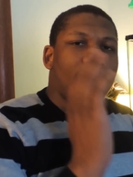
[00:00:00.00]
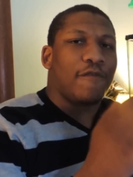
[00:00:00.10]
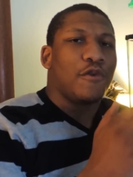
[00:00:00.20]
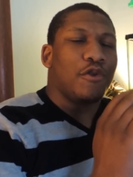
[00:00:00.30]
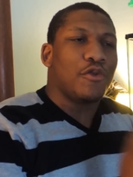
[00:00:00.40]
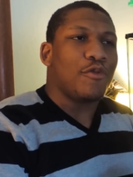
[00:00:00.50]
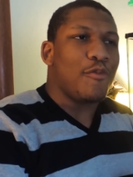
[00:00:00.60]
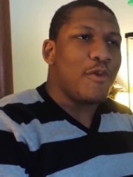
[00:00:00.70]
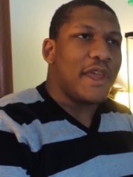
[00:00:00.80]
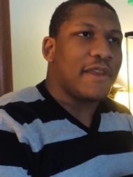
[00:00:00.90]
if you do
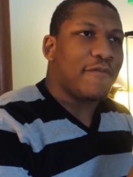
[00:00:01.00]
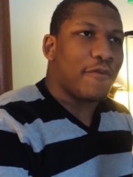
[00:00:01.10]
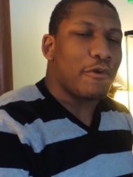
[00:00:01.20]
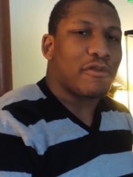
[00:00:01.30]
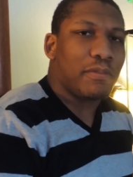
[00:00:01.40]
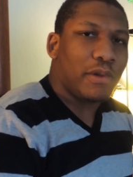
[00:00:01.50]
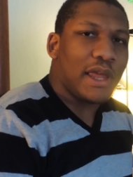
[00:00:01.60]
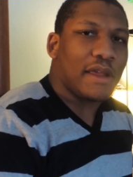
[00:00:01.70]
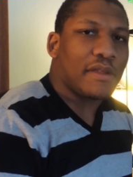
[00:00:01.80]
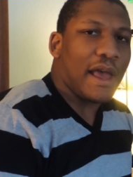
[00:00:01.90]
win first
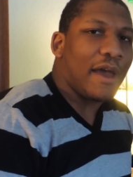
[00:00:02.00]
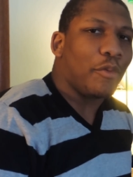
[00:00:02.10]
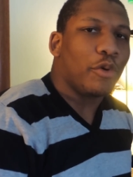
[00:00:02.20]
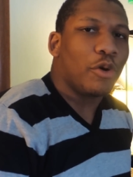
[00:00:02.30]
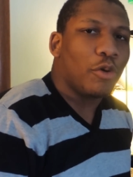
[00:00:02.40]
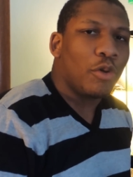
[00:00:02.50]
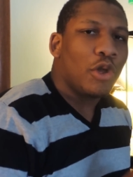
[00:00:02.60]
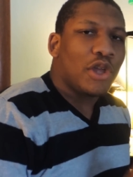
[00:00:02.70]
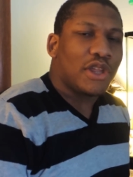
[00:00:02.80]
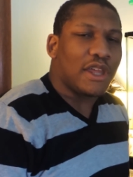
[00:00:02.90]
place, I will
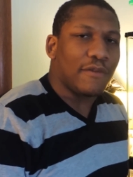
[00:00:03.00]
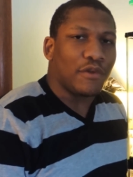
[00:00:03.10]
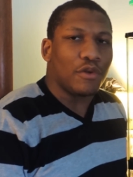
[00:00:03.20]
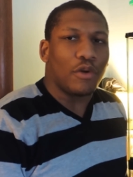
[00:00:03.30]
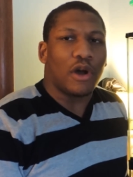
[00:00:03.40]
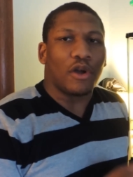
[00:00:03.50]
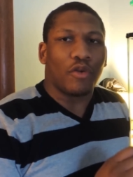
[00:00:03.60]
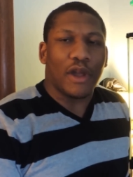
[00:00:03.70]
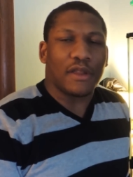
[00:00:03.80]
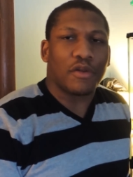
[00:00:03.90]
give you a
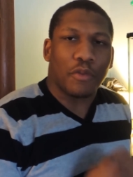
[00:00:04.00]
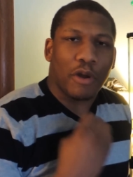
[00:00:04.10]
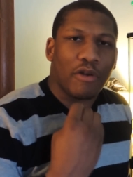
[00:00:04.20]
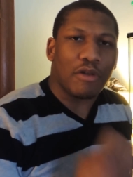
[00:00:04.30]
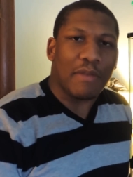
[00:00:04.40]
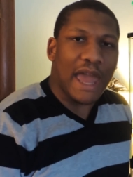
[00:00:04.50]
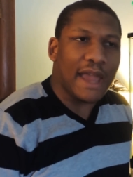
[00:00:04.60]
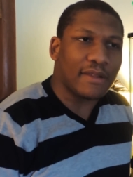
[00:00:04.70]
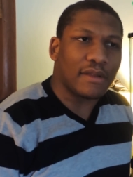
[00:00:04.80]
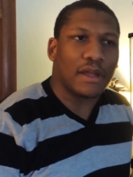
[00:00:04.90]
great terrarium
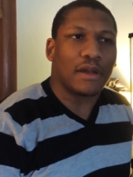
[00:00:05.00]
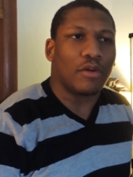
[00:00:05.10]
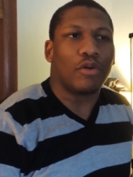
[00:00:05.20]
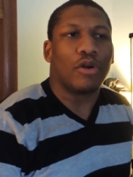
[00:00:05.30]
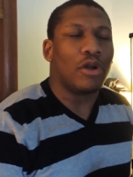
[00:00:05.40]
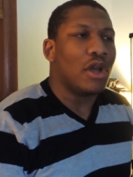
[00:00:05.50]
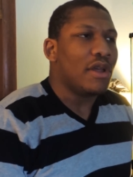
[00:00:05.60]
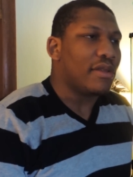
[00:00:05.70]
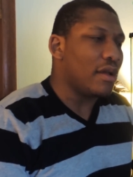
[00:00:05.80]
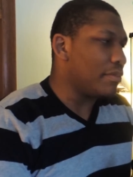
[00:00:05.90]
accent or
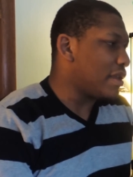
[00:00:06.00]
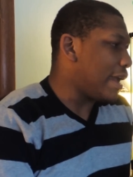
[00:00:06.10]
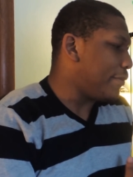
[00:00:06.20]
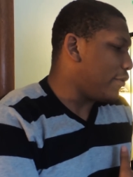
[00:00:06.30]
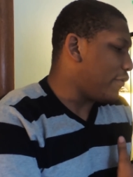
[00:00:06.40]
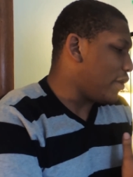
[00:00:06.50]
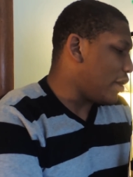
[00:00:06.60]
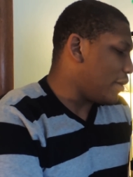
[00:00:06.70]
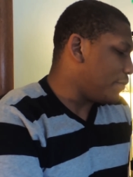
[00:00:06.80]
some type of